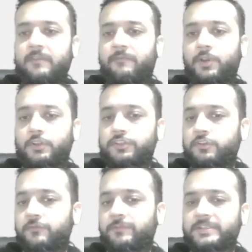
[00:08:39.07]

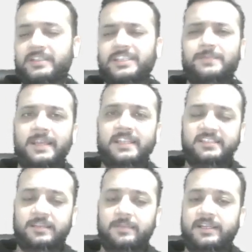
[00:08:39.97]
Velocity of piston is minus
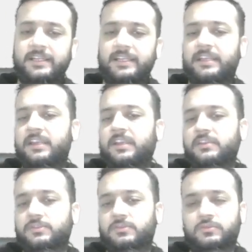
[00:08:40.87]
dl by dt.
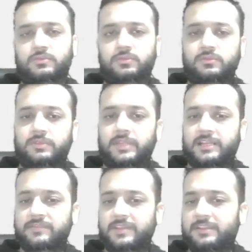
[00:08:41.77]
So
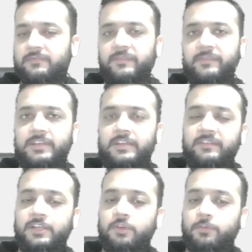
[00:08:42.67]
that's why we
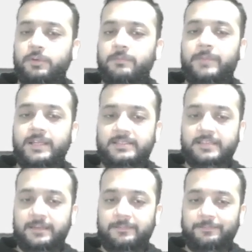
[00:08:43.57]
need to put minus
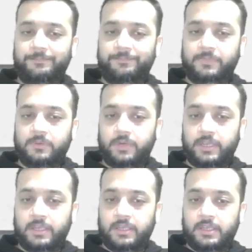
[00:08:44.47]
sign.
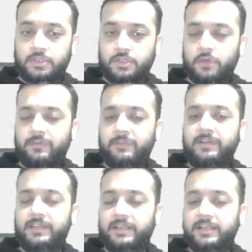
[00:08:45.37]
Okay, so now when we
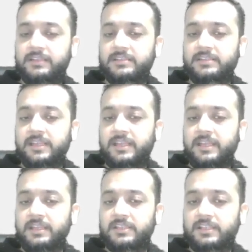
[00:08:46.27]
integrate this,
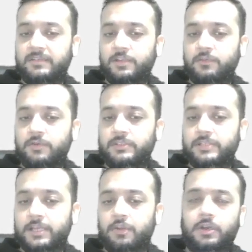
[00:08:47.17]
initial value was
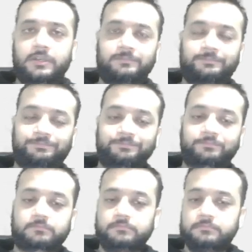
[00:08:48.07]
L naught.
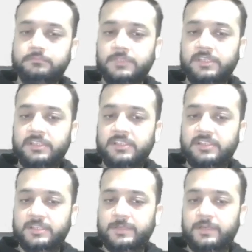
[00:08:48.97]

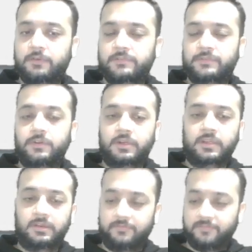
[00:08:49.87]
Initial speed was V naught.